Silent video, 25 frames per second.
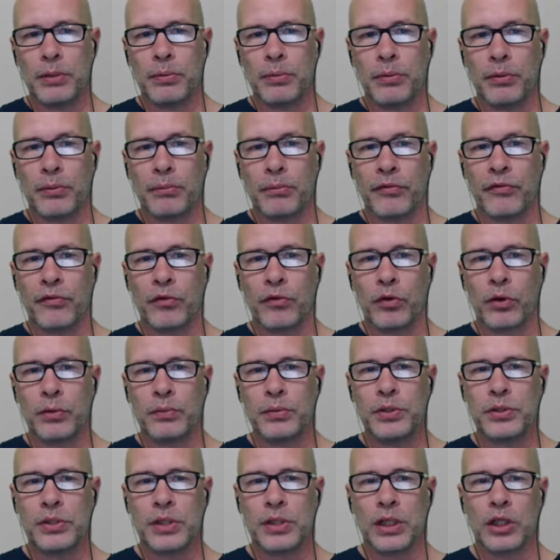performed
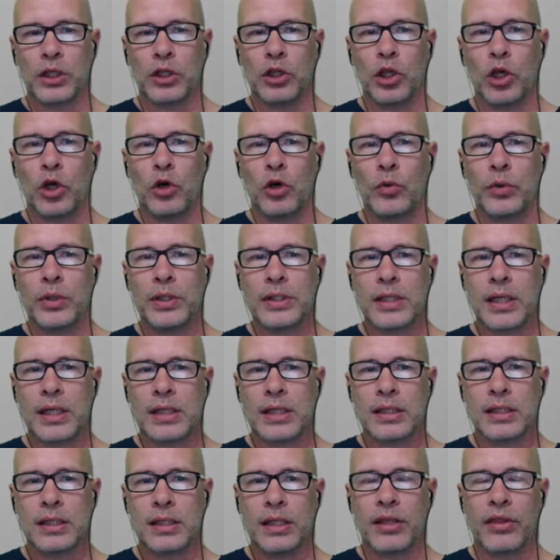using
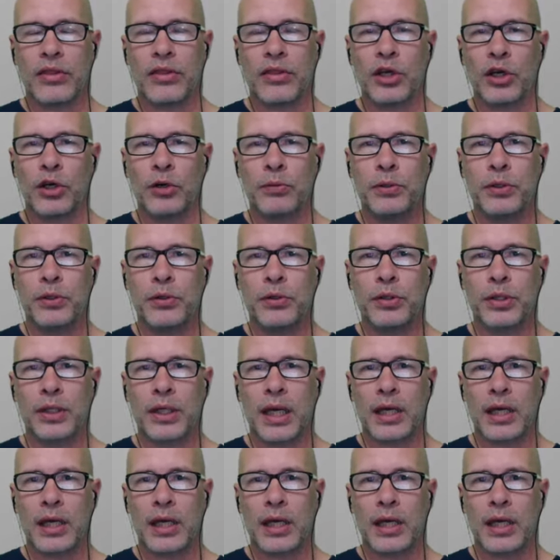low-intensity therapeutic